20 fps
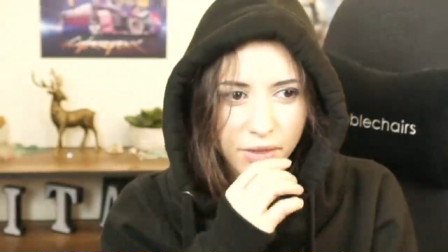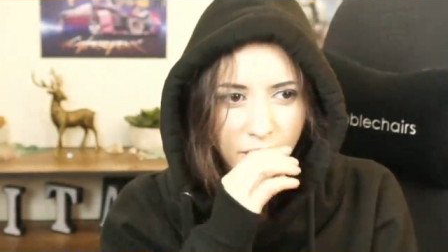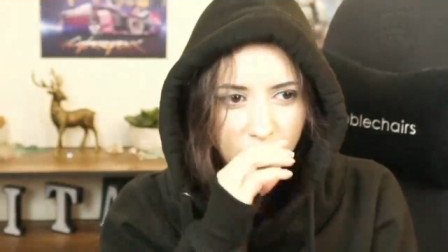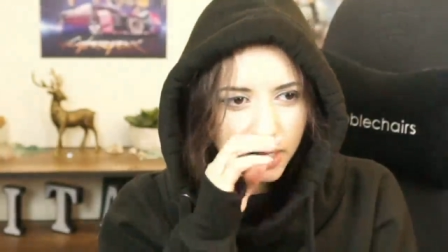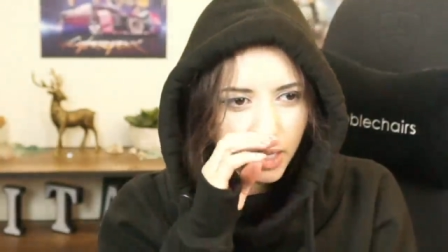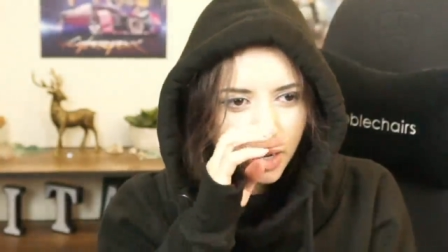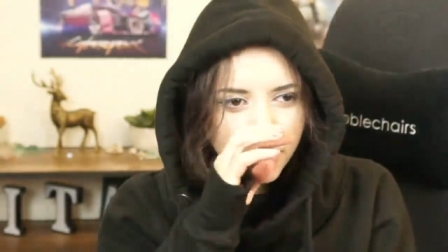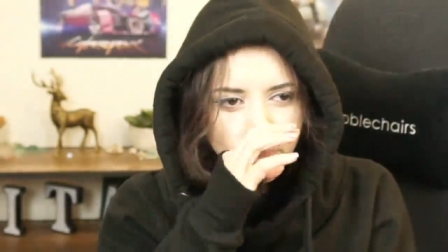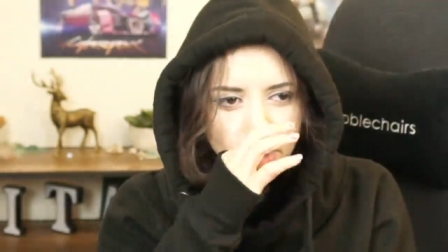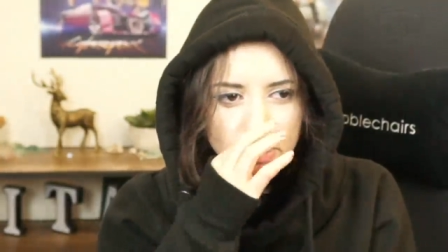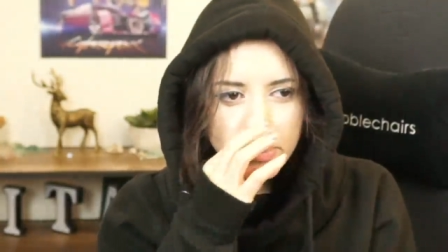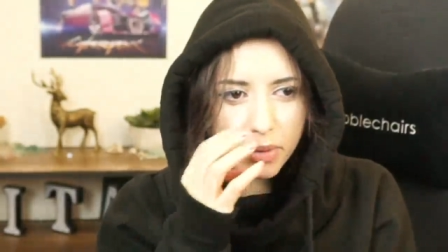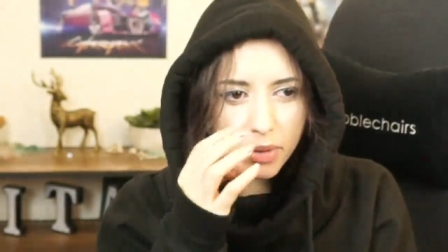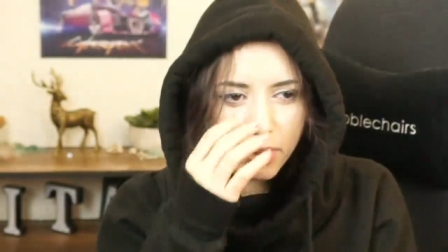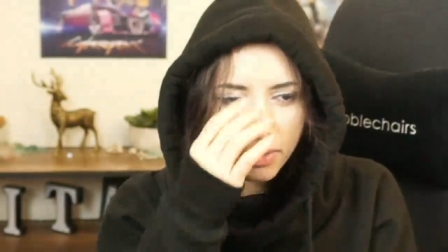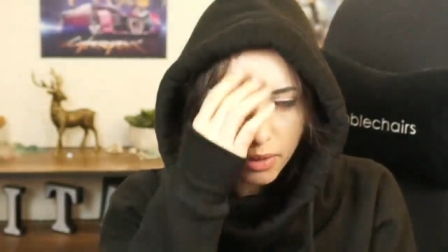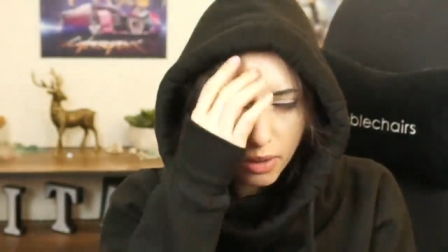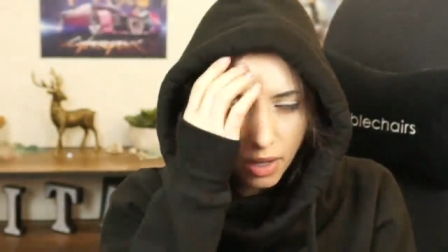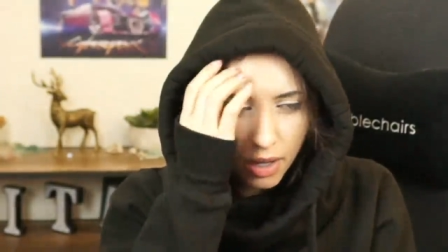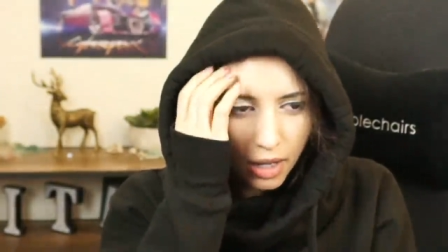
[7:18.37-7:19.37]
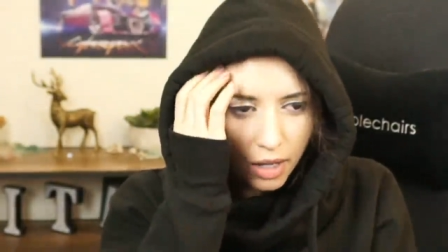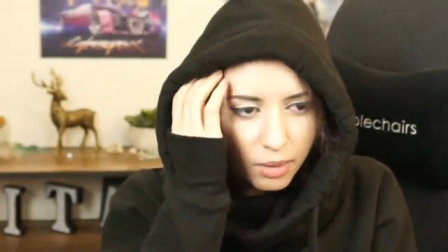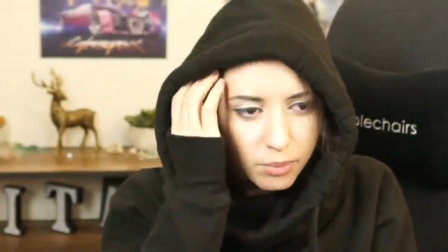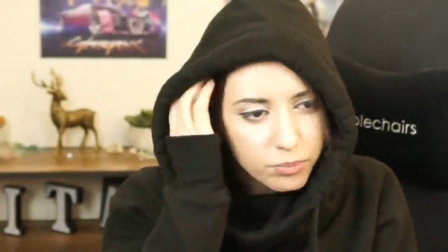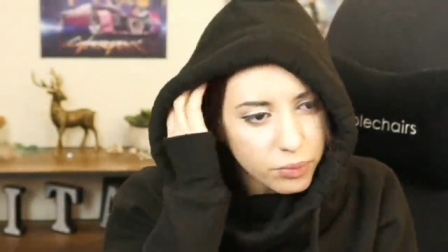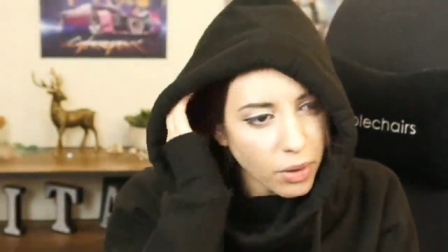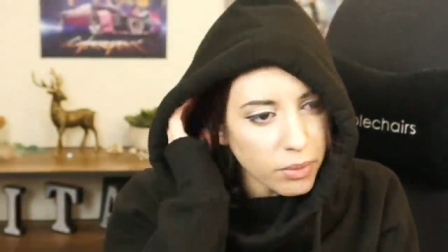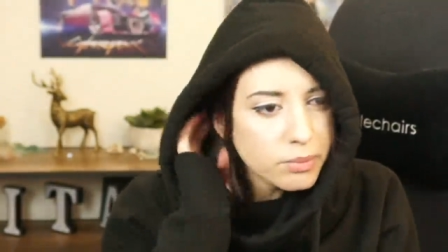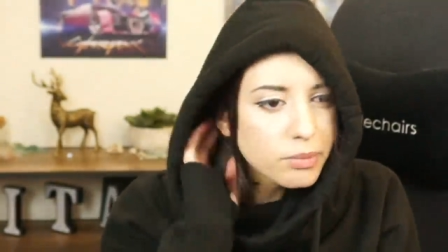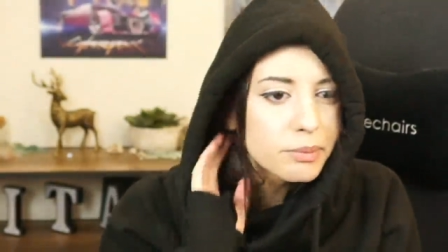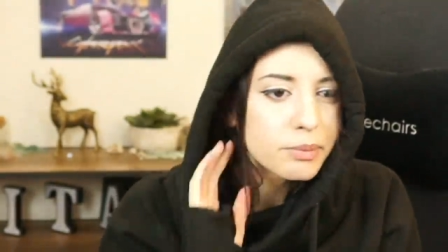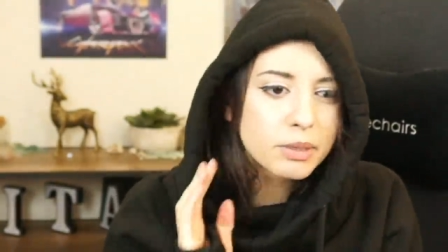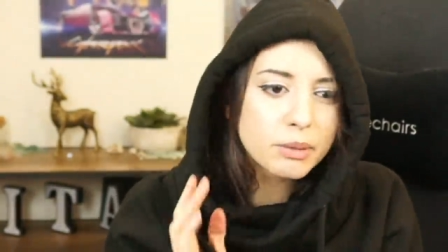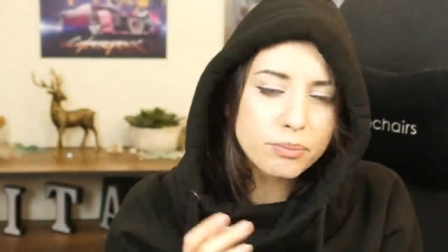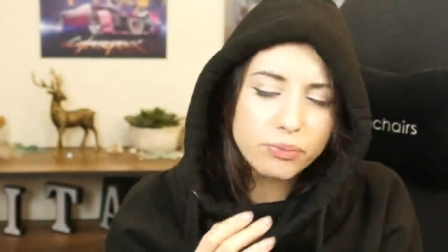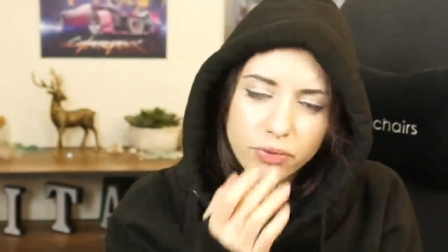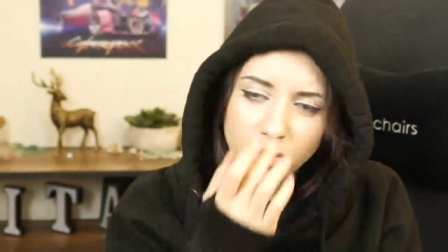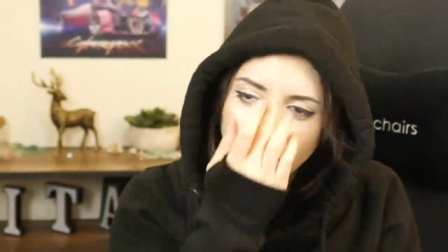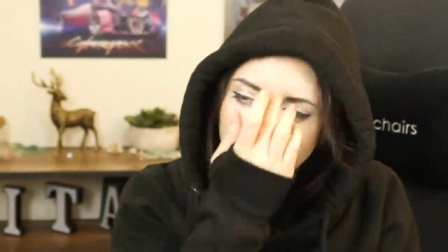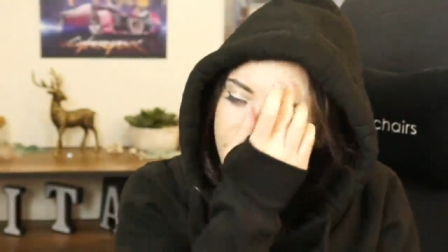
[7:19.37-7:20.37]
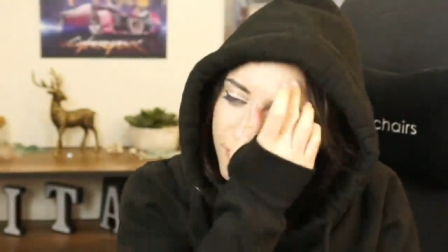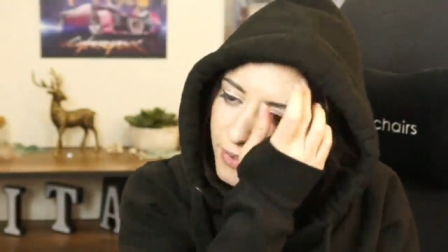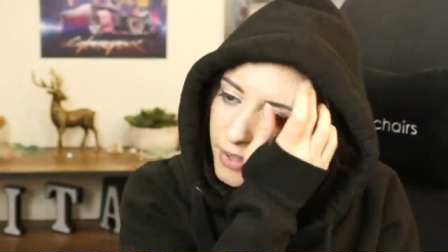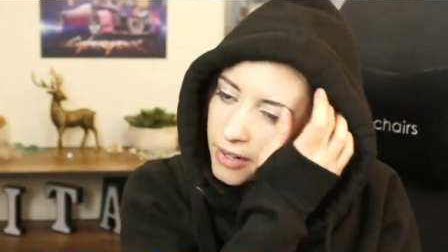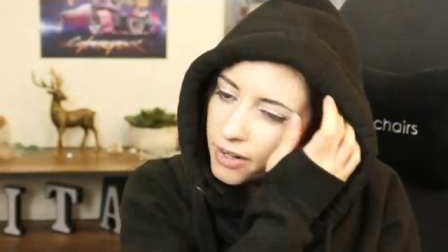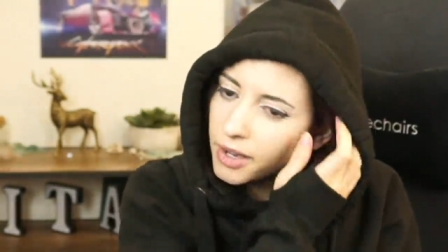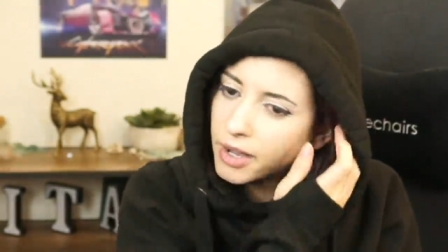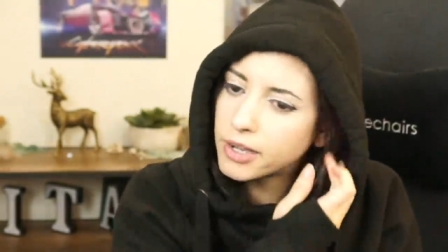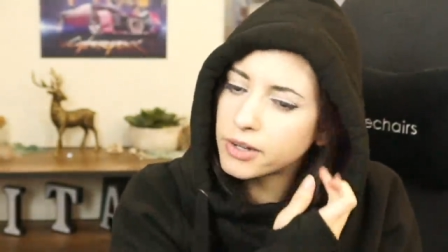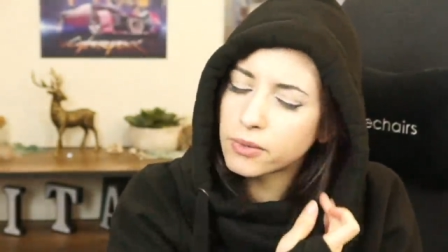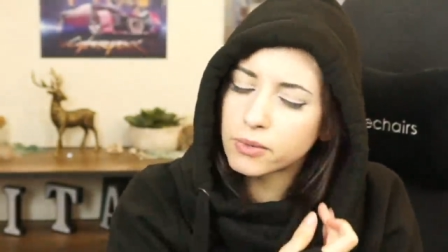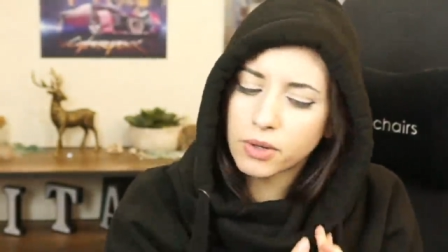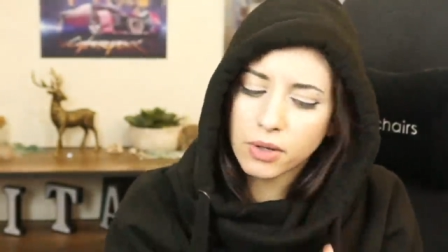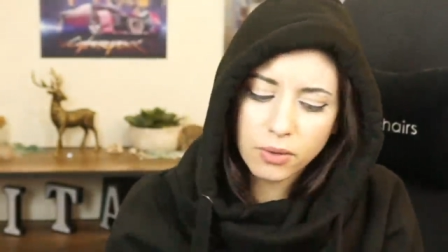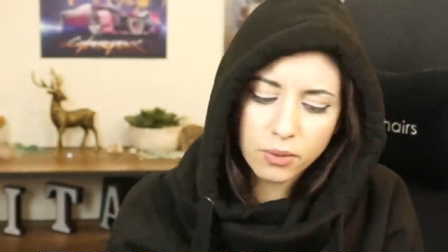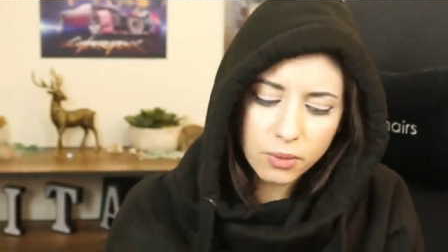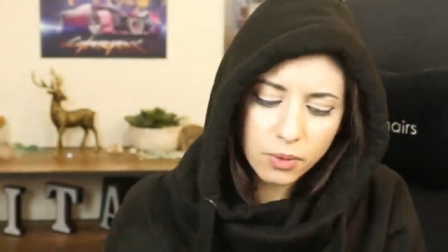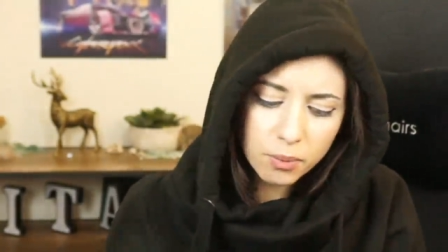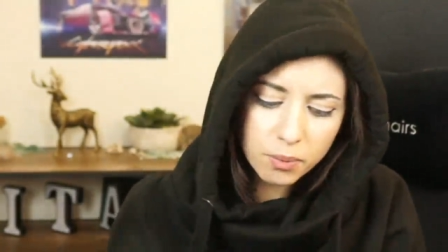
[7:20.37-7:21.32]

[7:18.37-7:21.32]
I can't remember. Um, probably profit. I don't know.